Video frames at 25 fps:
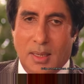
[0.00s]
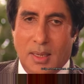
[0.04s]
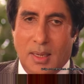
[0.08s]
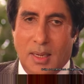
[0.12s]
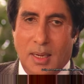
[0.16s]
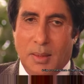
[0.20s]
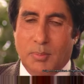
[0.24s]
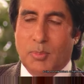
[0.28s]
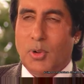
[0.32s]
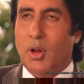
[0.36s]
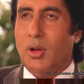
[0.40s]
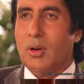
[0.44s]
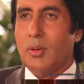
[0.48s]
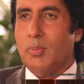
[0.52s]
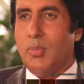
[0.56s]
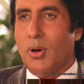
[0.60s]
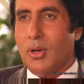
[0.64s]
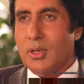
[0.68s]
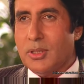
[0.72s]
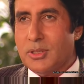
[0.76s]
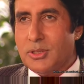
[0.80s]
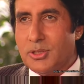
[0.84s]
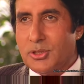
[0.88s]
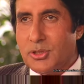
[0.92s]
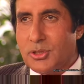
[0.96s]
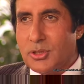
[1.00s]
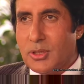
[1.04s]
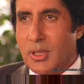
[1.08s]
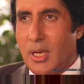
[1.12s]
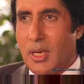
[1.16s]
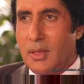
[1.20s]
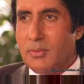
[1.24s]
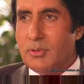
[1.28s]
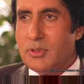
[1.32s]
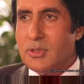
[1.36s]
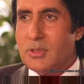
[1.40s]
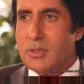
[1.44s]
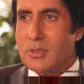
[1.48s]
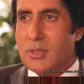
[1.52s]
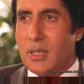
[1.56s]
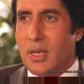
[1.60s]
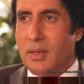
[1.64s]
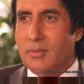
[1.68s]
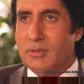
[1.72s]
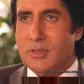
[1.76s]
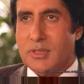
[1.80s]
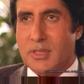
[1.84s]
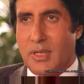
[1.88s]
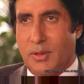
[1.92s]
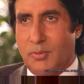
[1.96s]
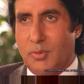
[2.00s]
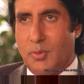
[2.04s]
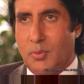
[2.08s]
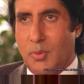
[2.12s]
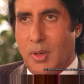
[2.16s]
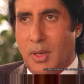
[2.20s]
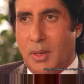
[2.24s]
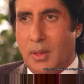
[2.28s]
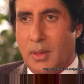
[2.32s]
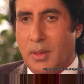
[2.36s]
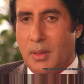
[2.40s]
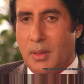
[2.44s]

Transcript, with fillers: I'm not a politician. I was, I was never one.